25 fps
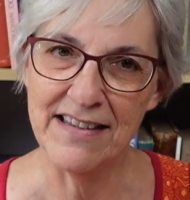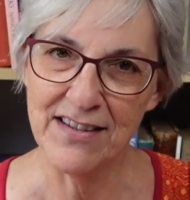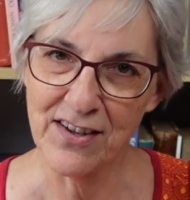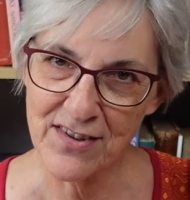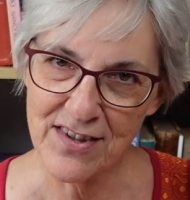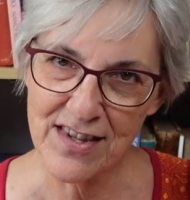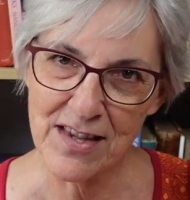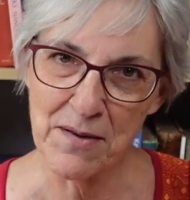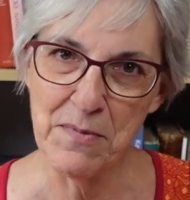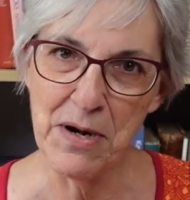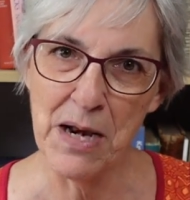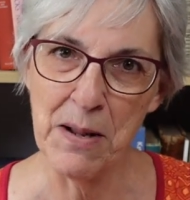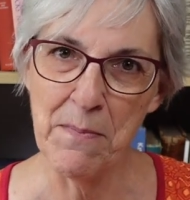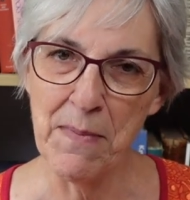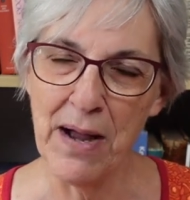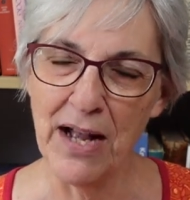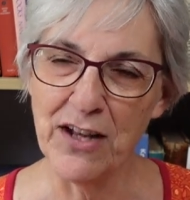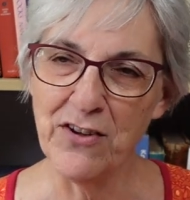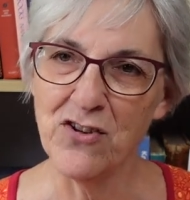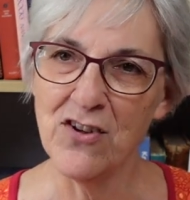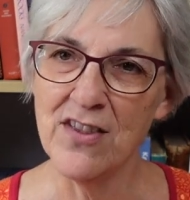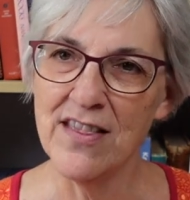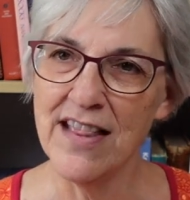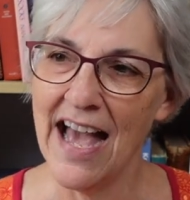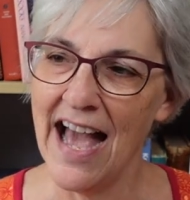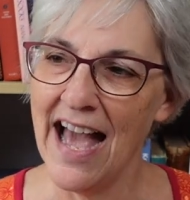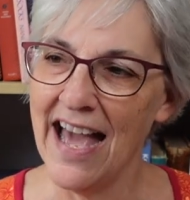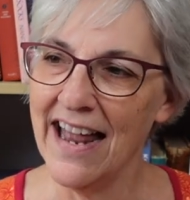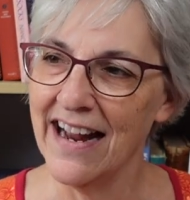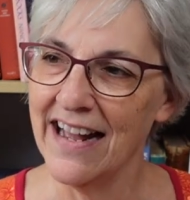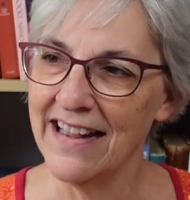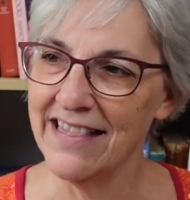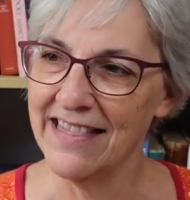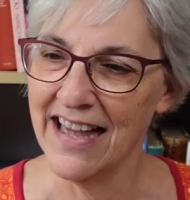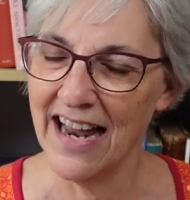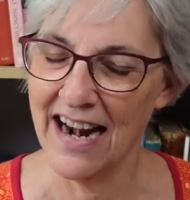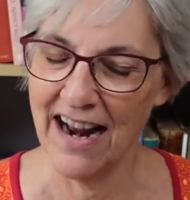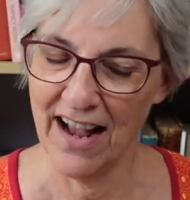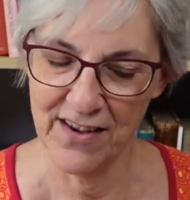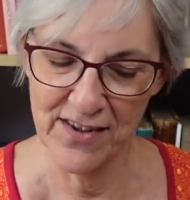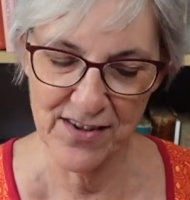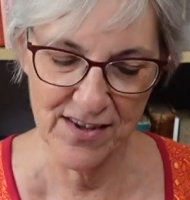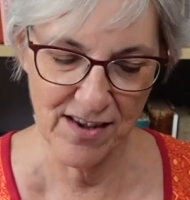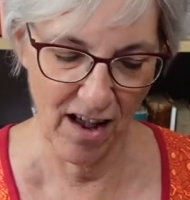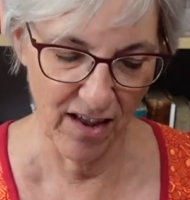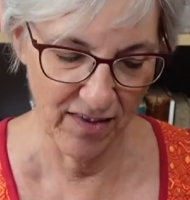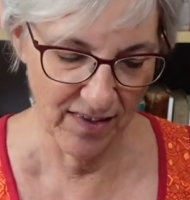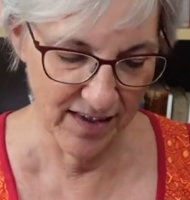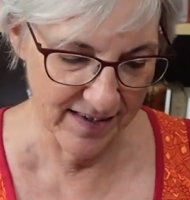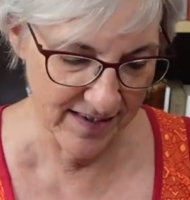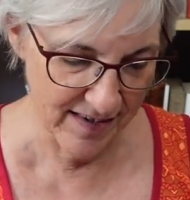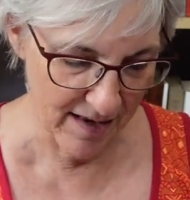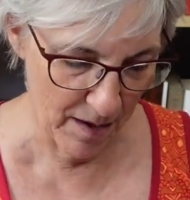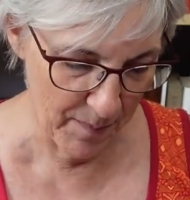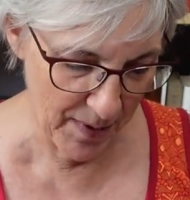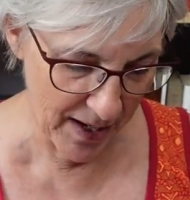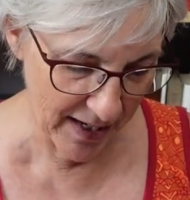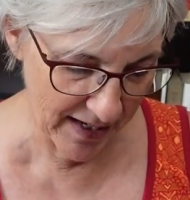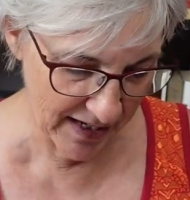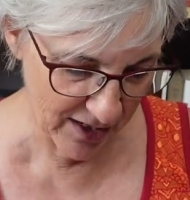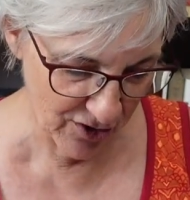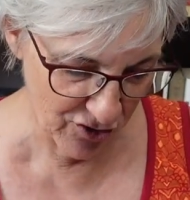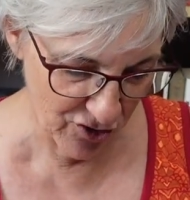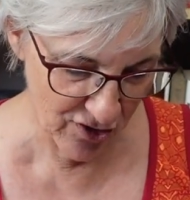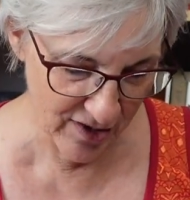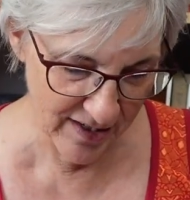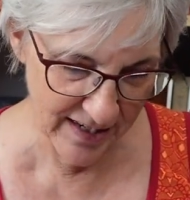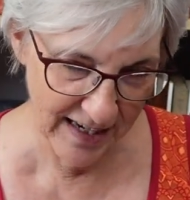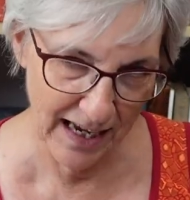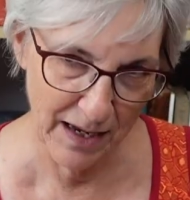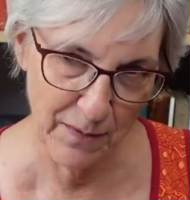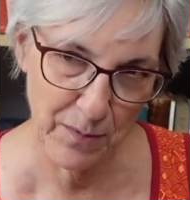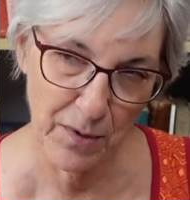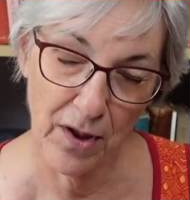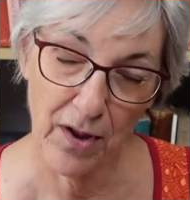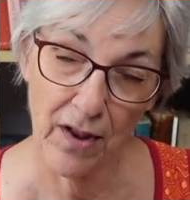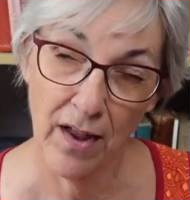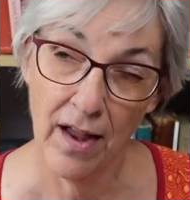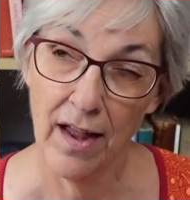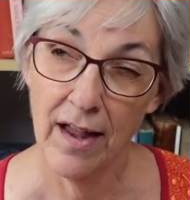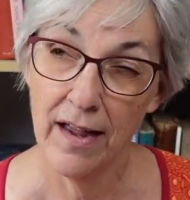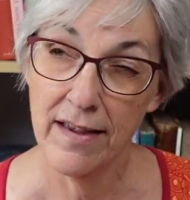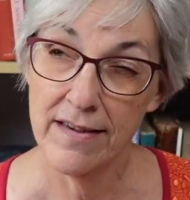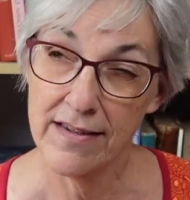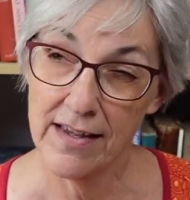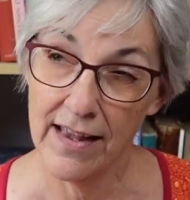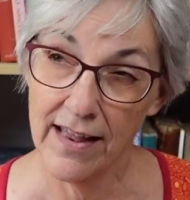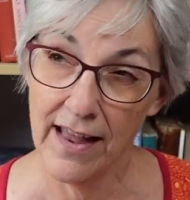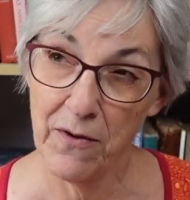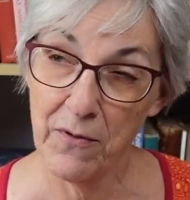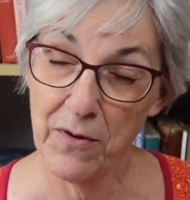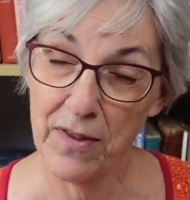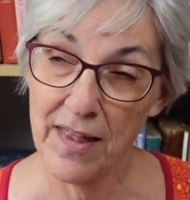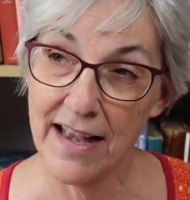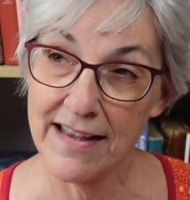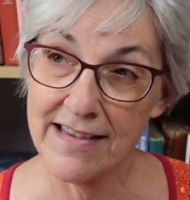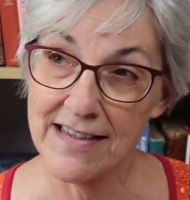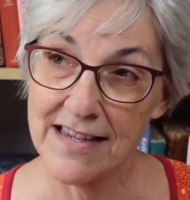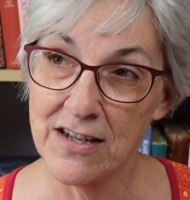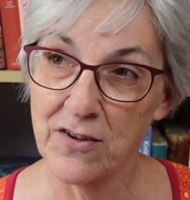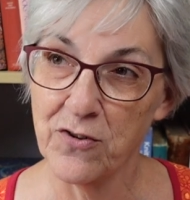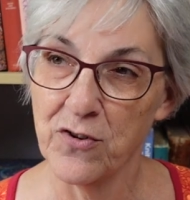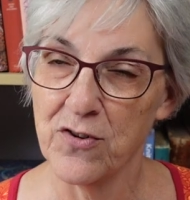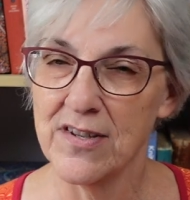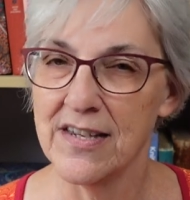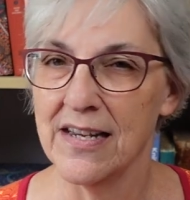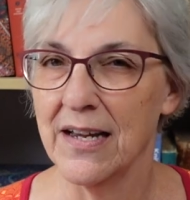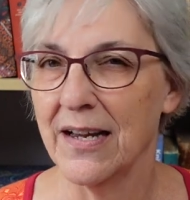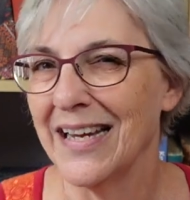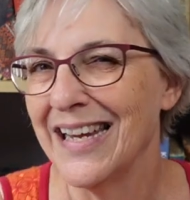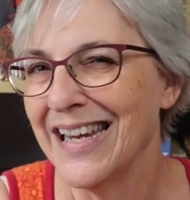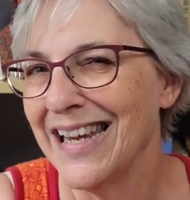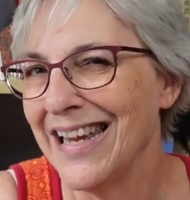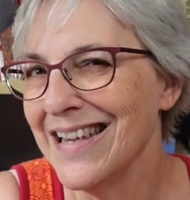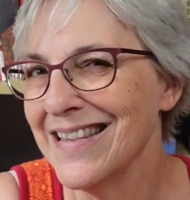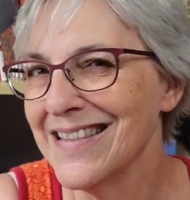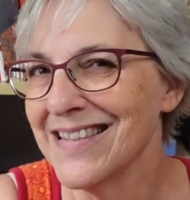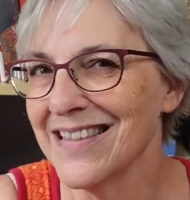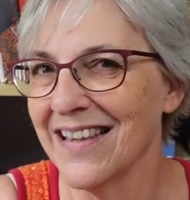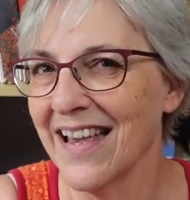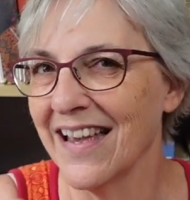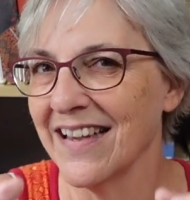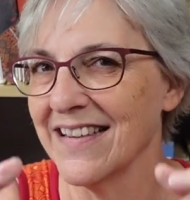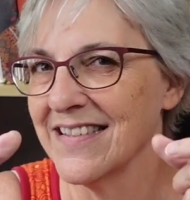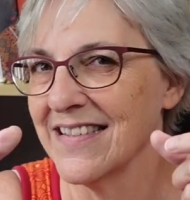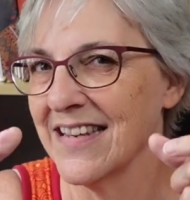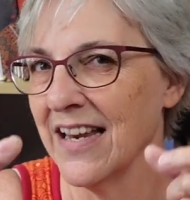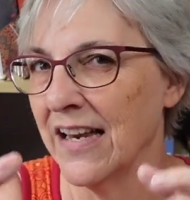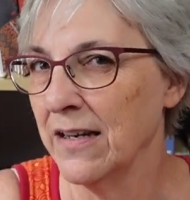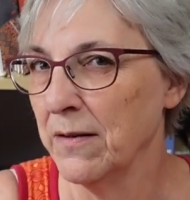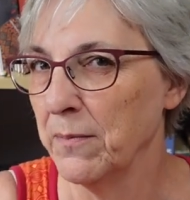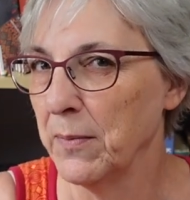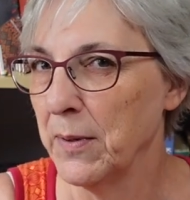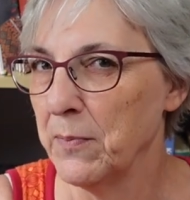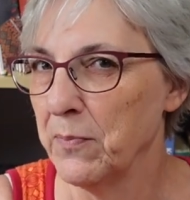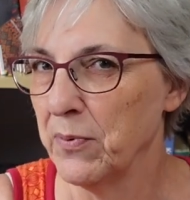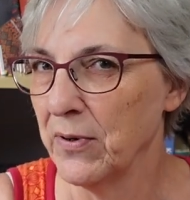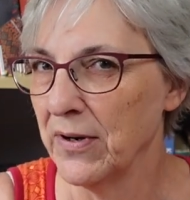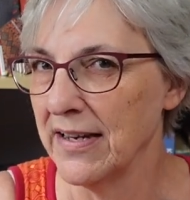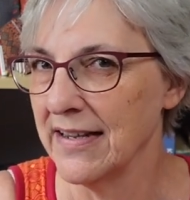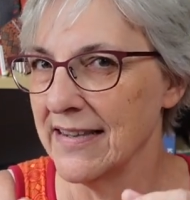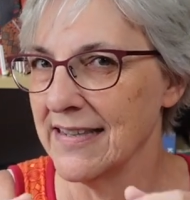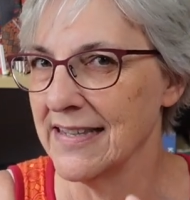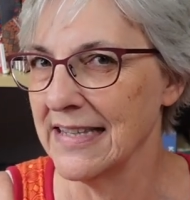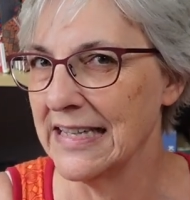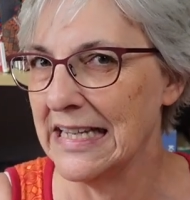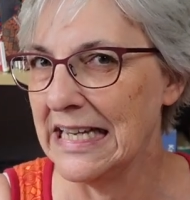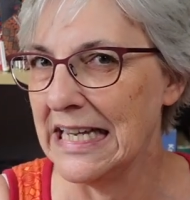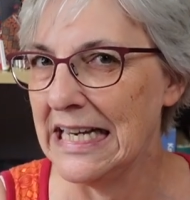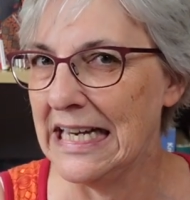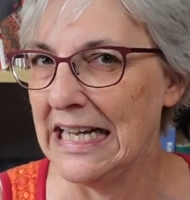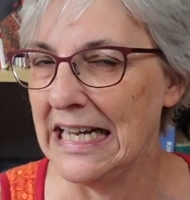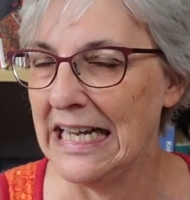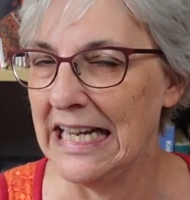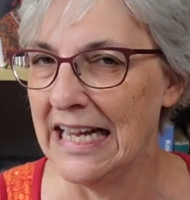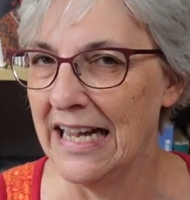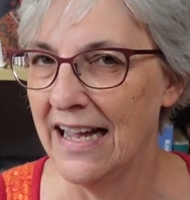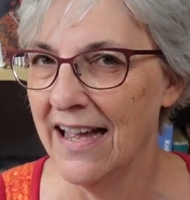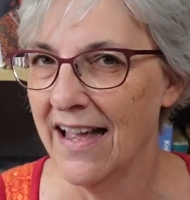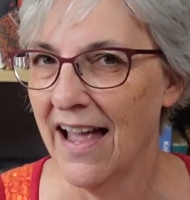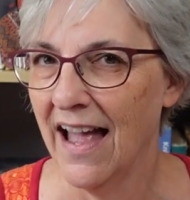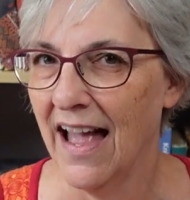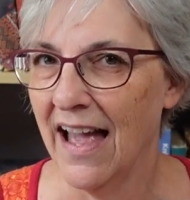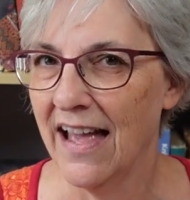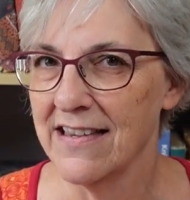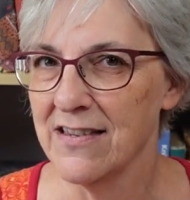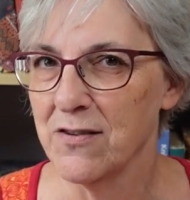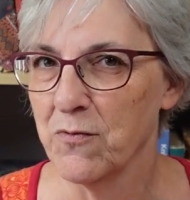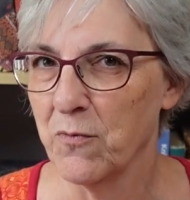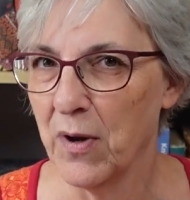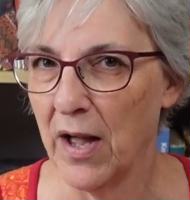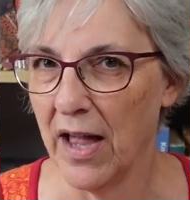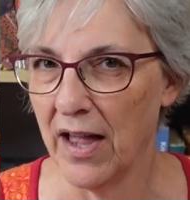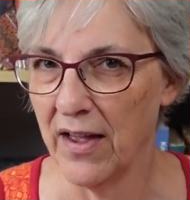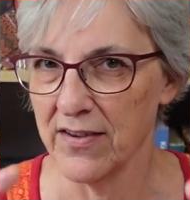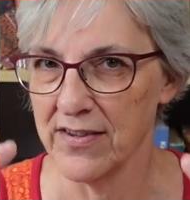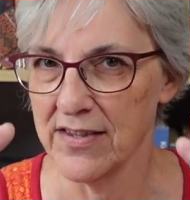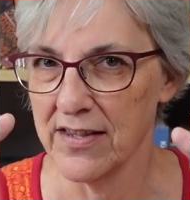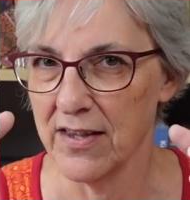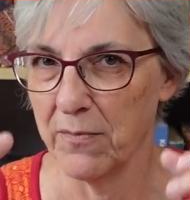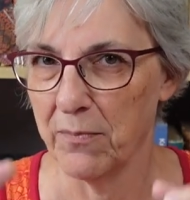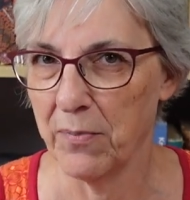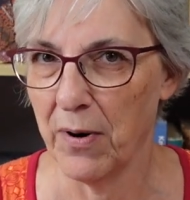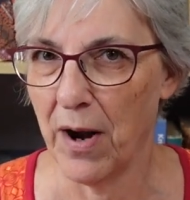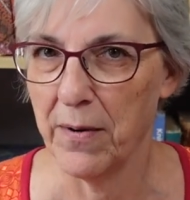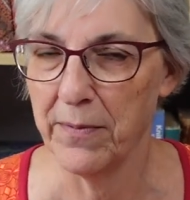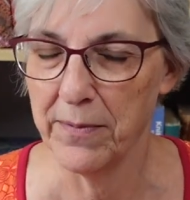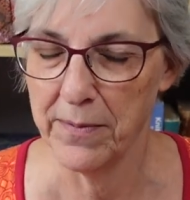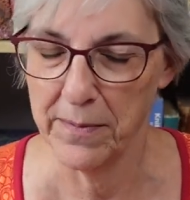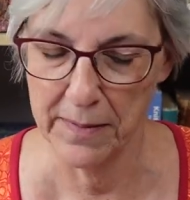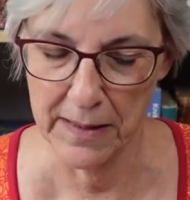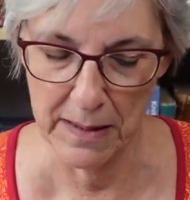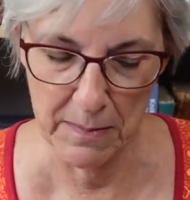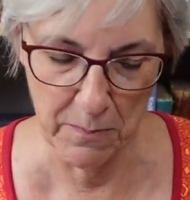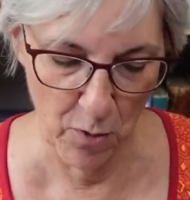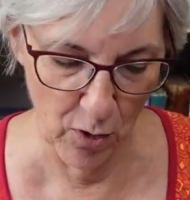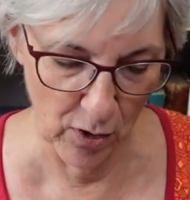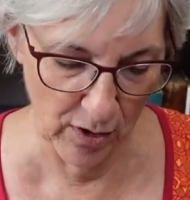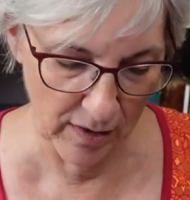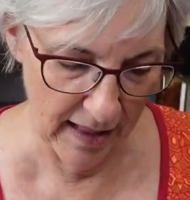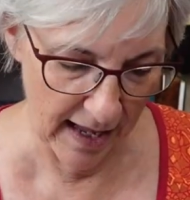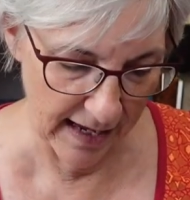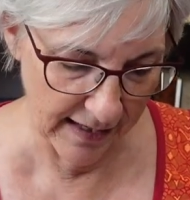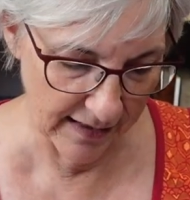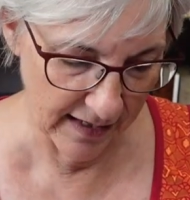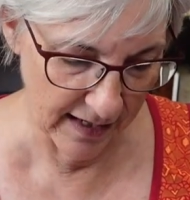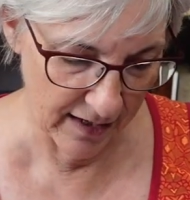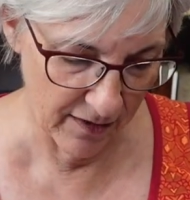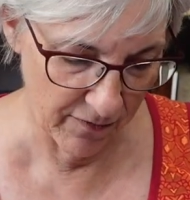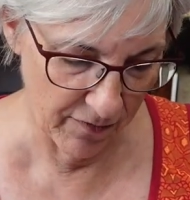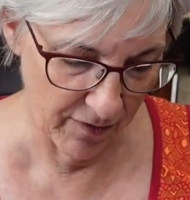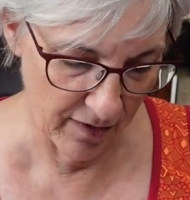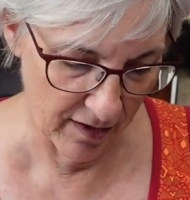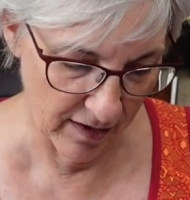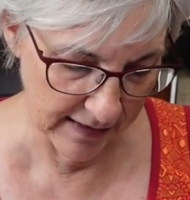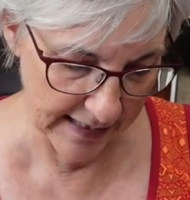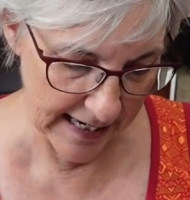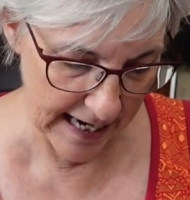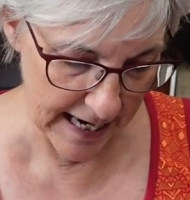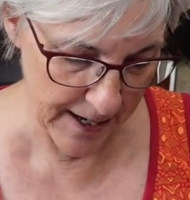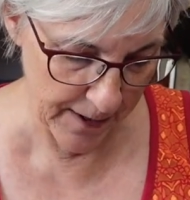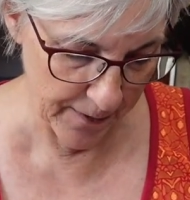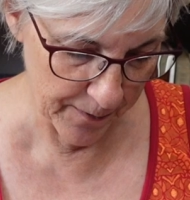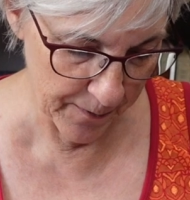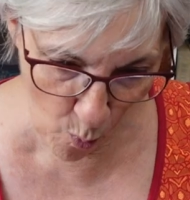somebody mentioned that, and then I saw this on my kitchen table. So that, well, that's interesting. Kids' legs tend to be pretty skinny as well, so they're probably more likely to fall down.